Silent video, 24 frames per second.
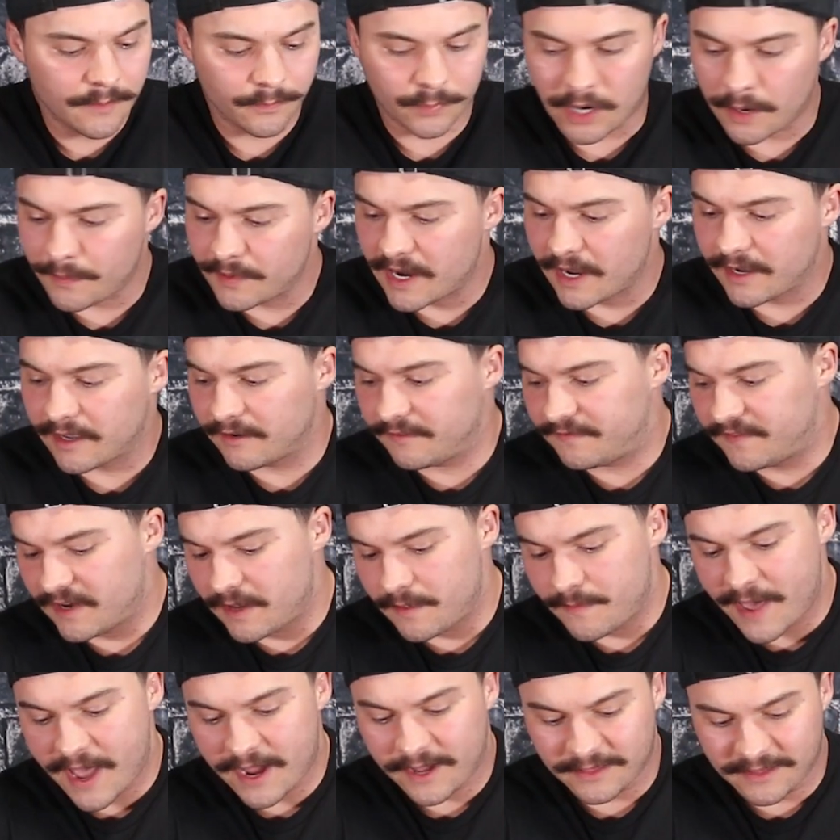Probably not going to fit
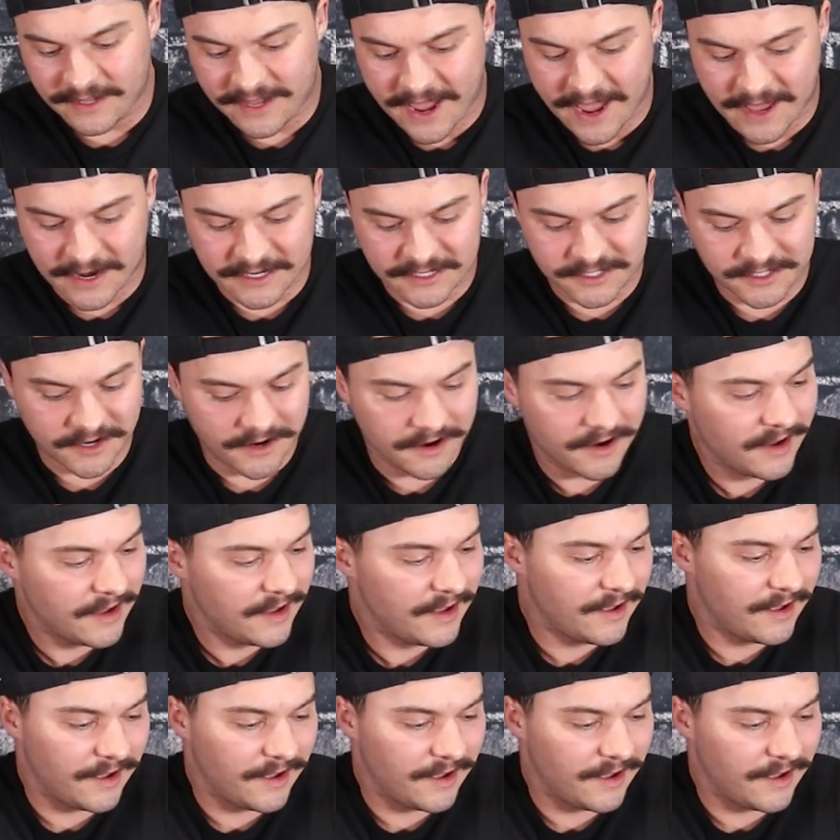it back in the canister,